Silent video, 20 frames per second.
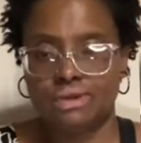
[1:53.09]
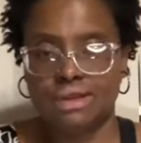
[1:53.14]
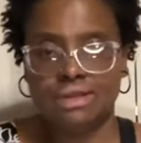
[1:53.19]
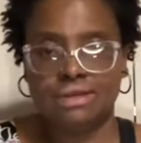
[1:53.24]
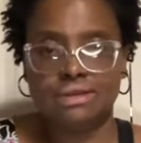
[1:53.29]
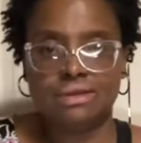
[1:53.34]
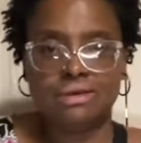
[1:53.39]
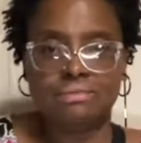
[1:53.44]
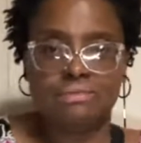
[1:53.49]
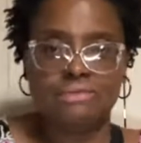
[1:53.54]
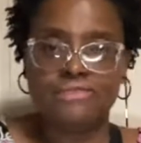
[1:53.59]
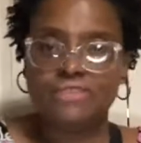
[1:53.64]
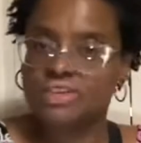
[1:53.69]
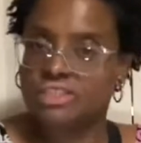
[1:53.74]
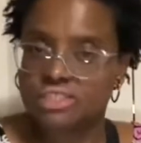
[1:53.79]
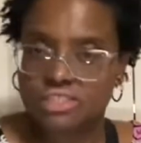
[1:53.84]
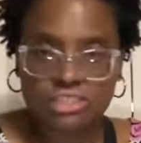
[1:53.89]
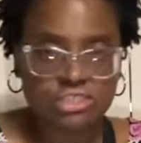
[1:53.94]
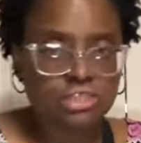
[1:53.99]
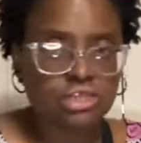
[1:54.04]
I love the
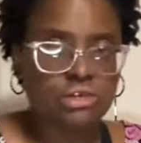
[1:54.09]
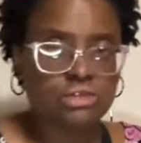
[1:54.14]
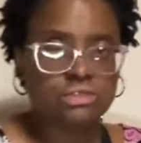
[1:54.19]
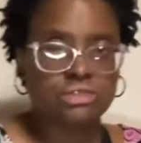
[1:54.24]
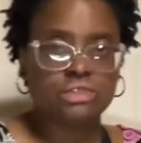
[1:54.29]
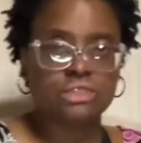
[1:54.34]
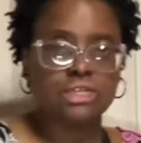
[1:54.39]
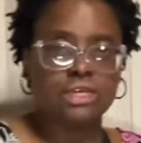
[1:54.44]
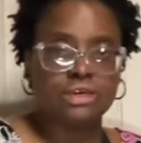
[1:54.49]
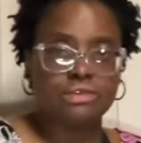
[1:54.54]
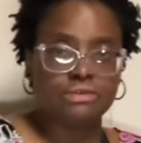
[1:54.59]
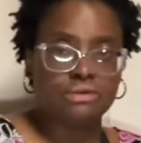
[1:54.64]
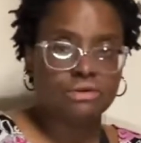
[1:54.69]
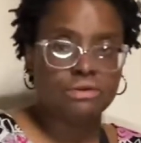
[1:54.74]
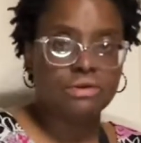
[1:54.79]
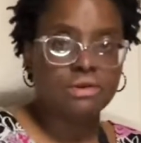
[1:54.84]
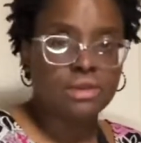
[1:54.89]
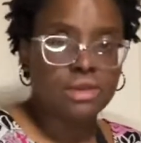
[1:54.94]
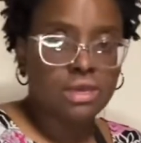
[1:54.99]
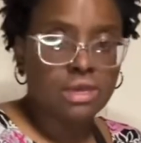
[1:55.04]
vintage coach leather.
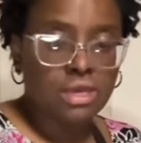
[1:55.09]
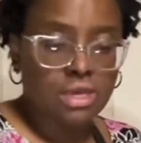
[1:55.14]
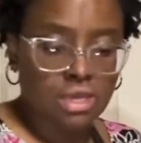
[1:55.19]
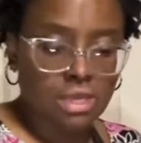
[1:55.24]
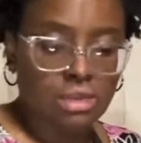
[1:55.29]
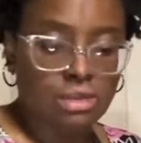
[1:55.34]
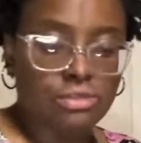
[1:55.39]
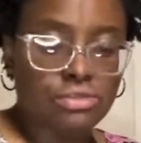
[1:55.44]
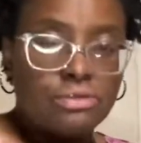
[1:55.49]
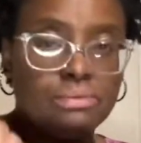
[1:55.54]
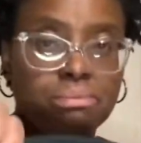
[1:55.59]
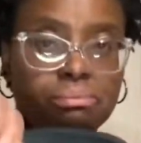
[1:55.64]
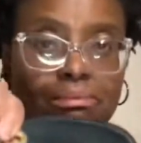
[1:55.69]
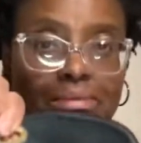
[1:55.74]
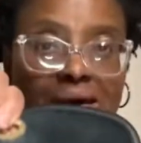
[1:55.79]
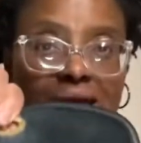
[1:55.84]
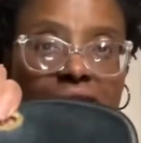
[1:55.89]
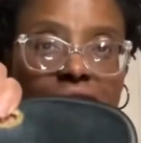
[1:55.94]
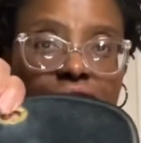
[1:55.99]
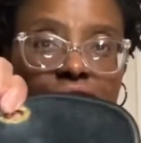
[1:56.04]
It is
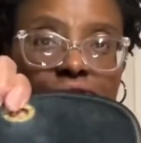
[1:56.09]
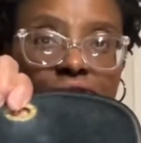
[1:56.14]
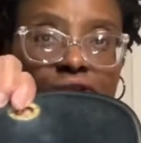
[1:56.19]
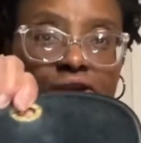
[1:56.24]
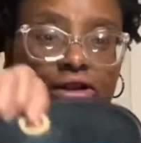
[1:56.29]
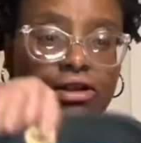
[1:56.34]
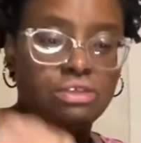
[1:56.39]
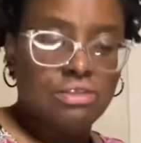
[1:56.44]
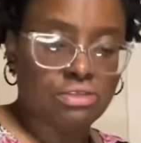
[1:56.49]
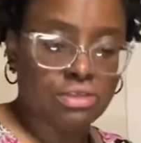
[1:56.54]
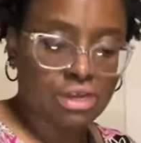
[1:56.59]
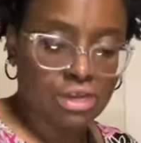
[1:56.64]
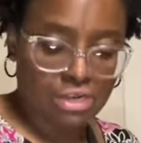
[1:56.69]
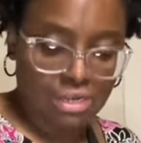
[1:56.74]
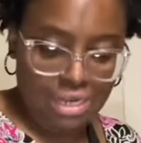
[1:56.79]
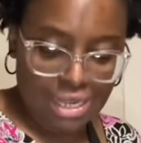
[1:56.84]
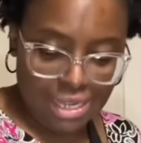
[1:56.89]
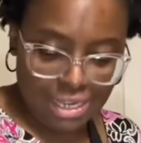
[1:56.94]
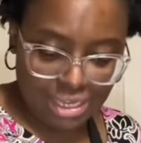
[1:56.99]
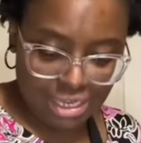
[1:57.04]
amazing. It's
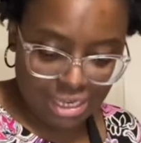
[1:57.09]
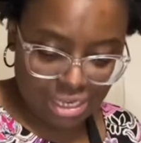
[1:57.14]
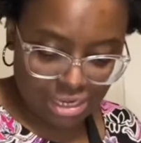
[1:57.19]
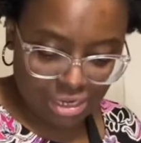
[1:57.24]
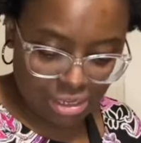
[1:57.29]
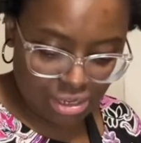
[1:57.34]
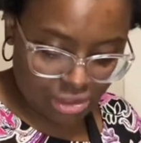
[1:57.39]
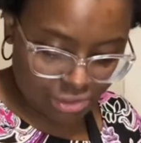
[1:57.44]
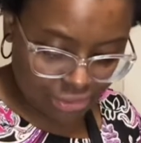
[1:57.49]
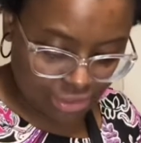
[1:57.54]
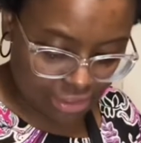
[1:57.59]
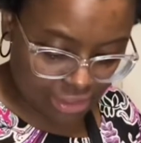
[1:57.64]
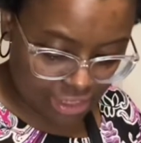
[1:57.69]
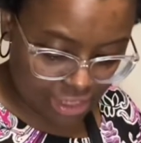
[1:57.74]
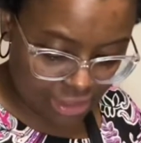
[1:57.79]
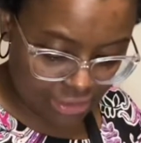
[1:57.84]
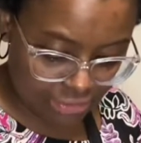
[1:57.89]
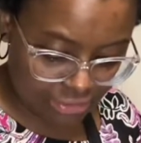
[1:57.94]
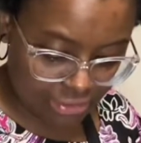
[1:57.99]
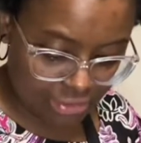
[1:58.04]
unlike any other
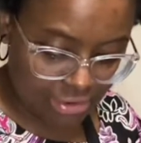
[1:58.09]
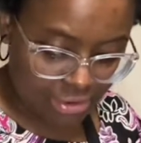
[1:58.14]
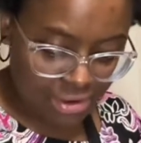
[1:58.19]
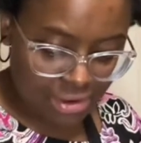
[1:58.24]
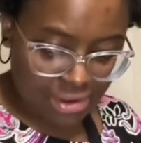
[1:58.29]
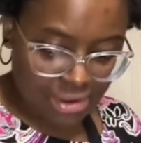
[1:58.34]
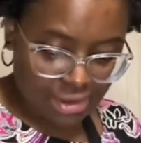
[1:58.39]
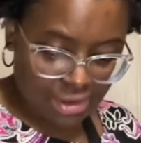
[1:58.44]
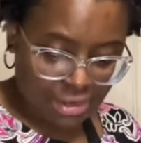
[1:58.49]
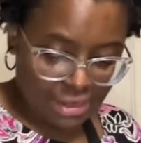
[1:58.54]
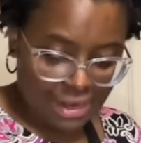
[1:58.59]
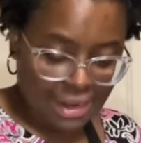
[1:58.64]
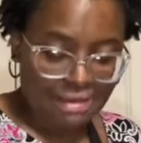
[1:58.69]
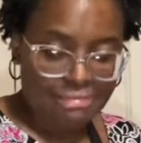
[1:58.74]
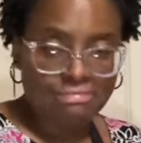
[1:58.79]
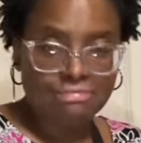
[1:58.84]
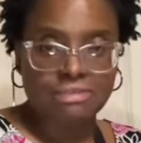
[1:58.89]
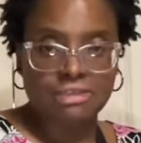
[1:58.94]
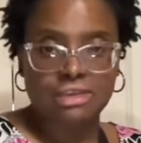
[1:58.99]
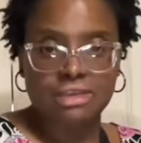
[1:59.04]
leather that I've
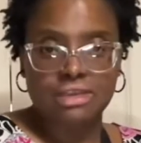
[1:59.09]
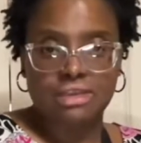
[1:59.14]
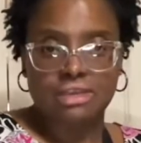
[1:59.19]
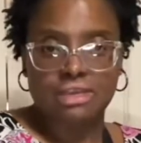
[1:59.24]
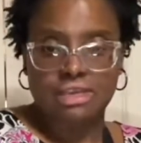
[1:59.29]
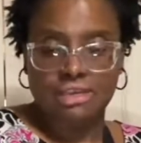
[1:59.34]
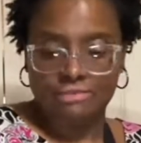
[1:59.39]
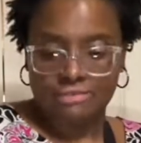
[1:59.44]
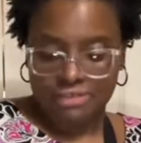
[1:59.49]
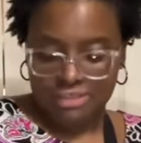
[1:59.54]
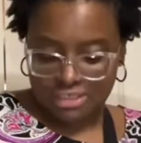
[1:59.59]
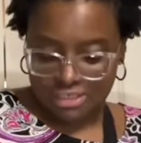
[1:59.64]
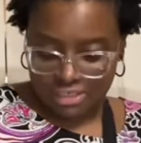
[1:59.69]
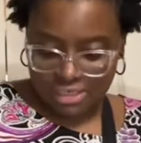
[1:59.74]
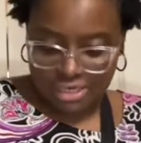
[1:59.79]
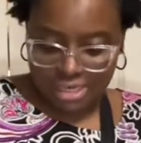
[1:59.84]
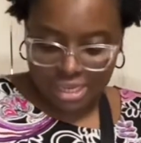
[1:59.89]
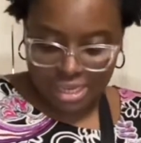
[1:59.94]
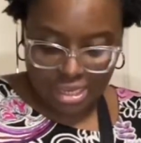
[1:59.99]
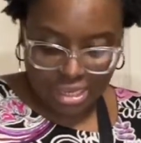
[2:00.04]
seen even
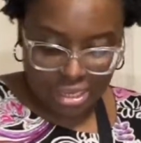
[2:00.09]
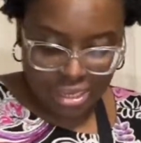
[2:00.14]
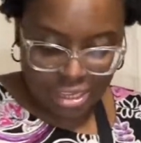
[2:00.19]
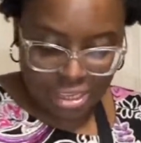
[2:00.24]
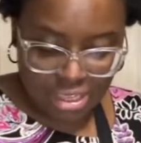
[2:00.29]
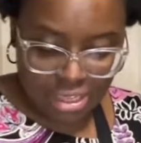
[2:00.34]
today.